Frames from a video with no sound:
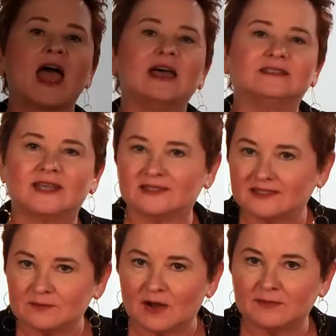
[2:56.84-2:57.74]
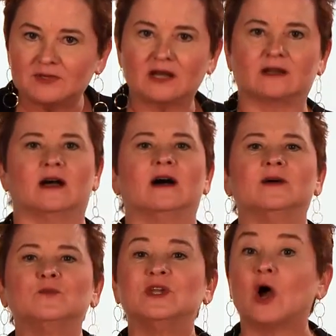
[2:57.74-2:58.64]
At
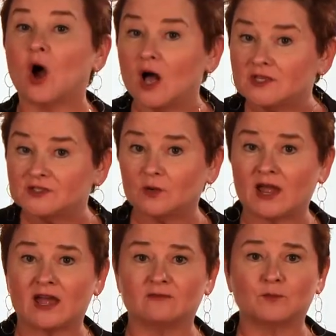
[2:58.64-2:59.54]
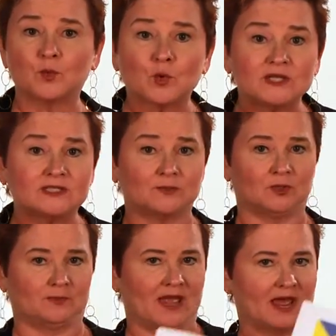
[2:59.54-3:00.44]
testingmom.com, we also have
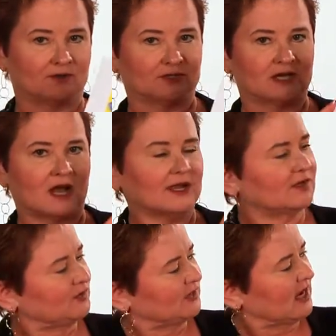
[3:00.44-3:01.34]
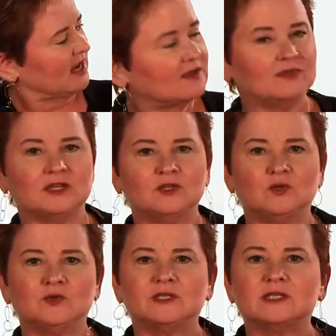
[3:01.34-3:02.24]
printable pattern tiles that
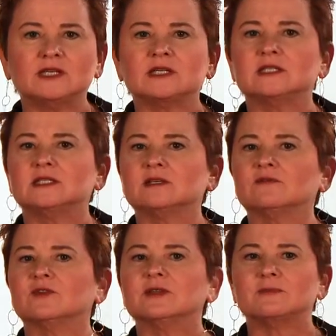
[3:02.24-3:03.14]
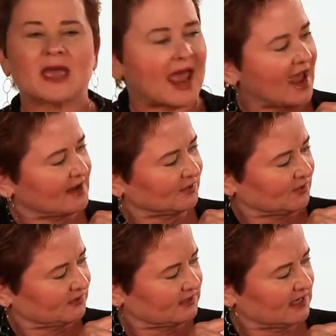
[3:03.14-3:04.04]
use 6 different
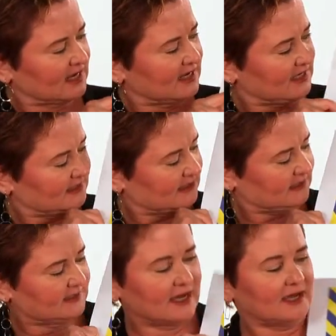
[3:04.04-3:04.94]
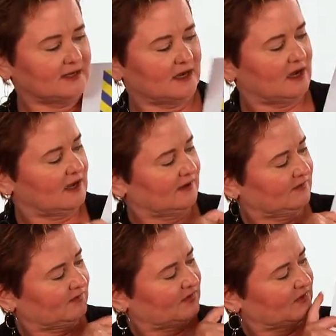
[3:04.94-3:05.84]
patterns instead
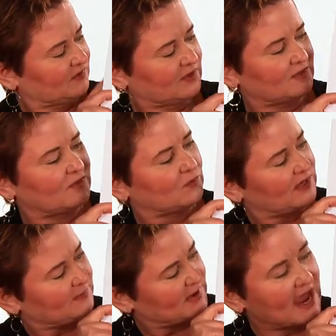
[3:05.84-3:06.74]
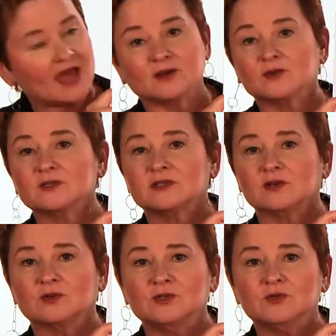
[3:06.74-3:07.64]
of the 3 patterns that
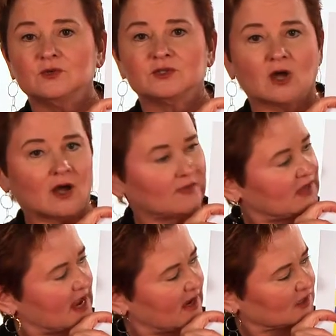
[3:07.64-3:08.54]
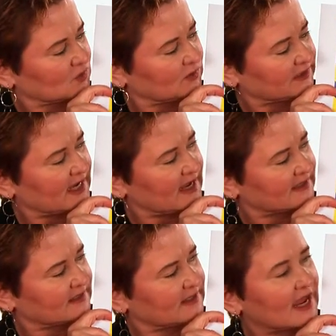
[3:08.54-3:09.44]
are used on the actual
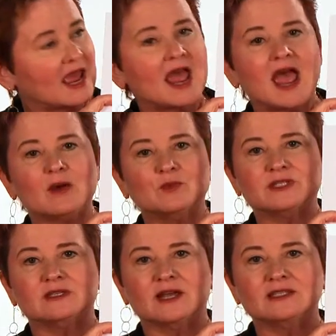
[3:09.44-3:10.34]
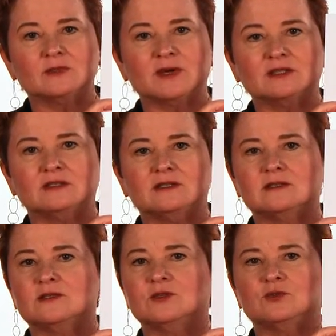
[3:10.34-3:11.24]
test. And what's nice about these
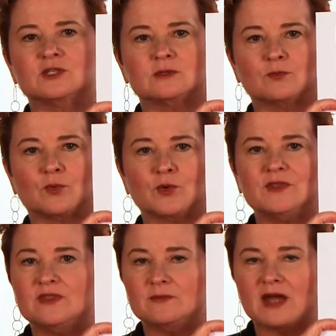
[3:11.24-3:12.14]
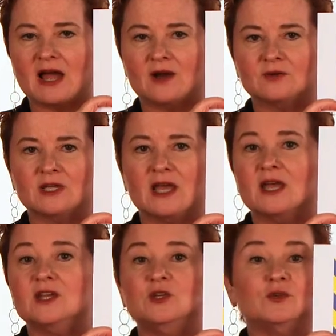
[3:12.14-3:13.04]
is you just print them out,
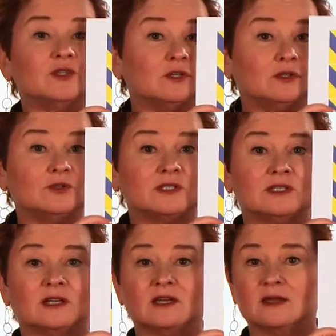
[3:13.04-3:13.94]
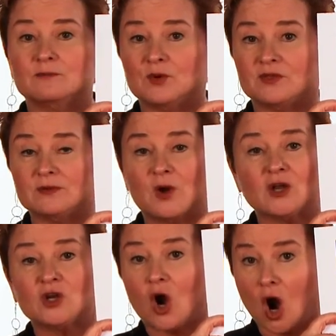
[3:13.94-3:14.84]
use a glue stick, and put them
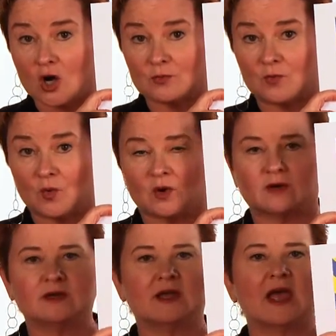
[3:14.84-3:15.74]
on cardboard,